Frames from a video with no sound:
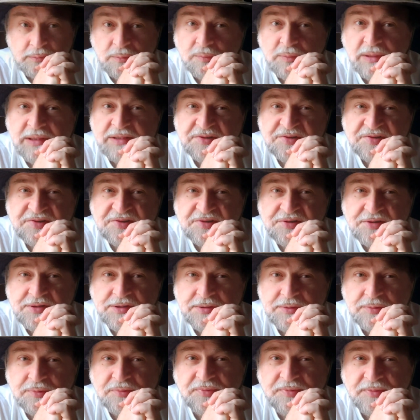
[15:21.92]
once
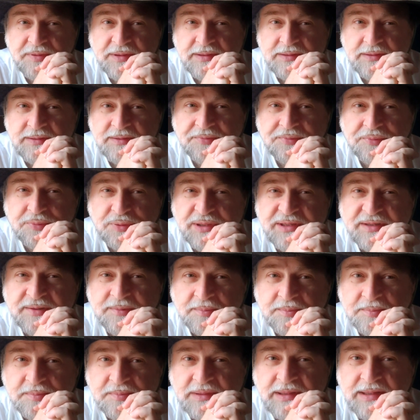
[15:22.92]
you feel the
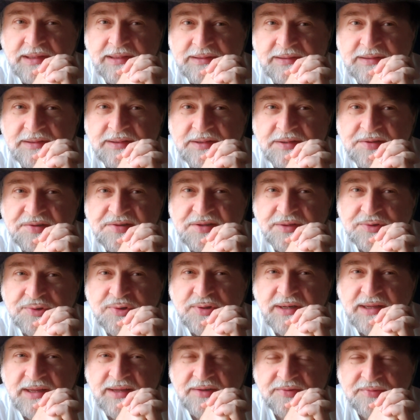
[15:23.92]
freedom that
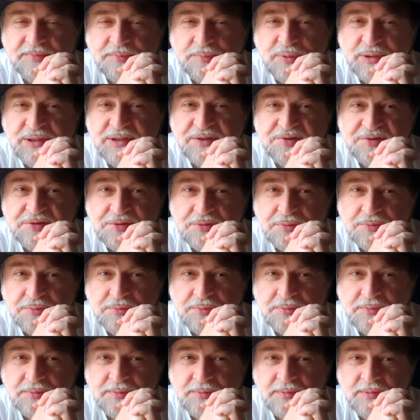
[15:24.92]
such life brings
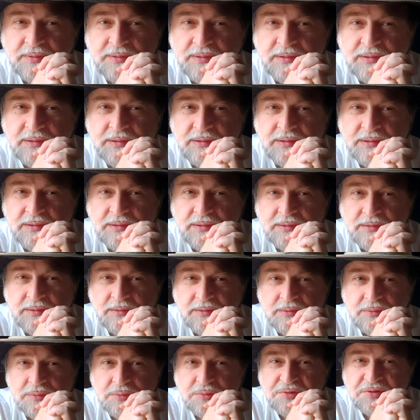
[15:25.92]
you,
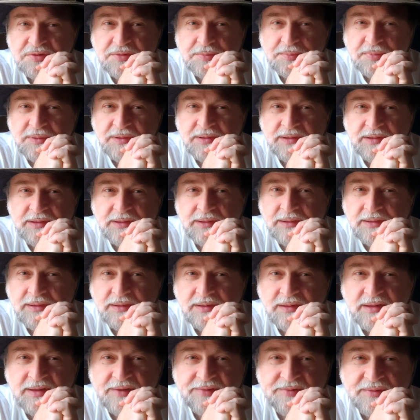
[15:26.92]
you simply
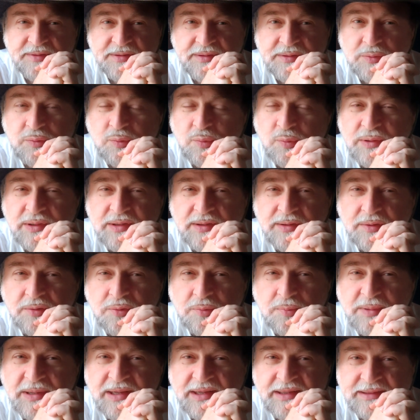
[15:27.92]
never want to
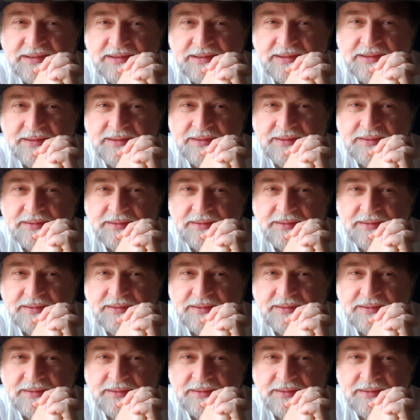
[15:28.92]
go back.